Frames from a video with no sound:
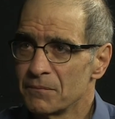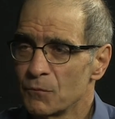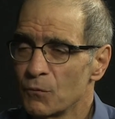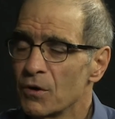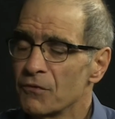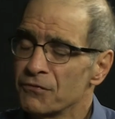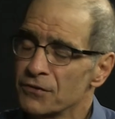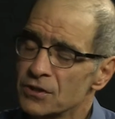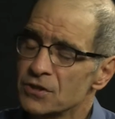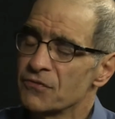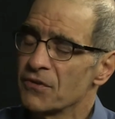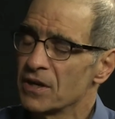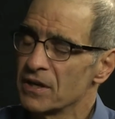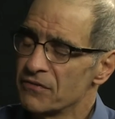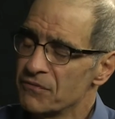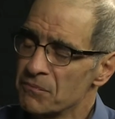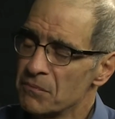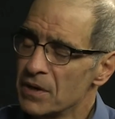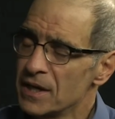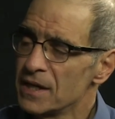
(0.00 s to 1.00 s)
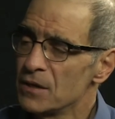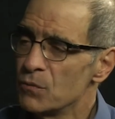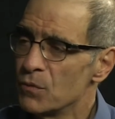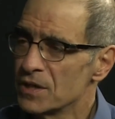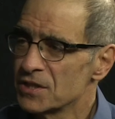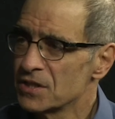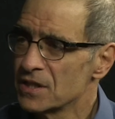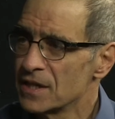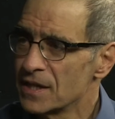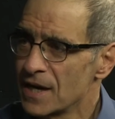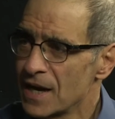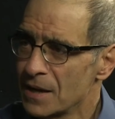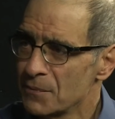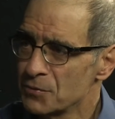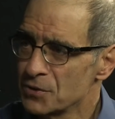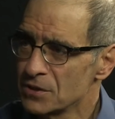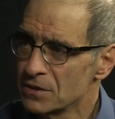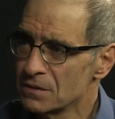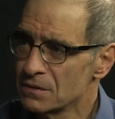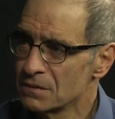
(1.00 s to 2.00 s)
well, first of all, if money wasn't an
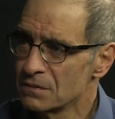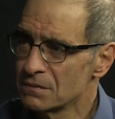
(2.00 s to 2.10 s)
option,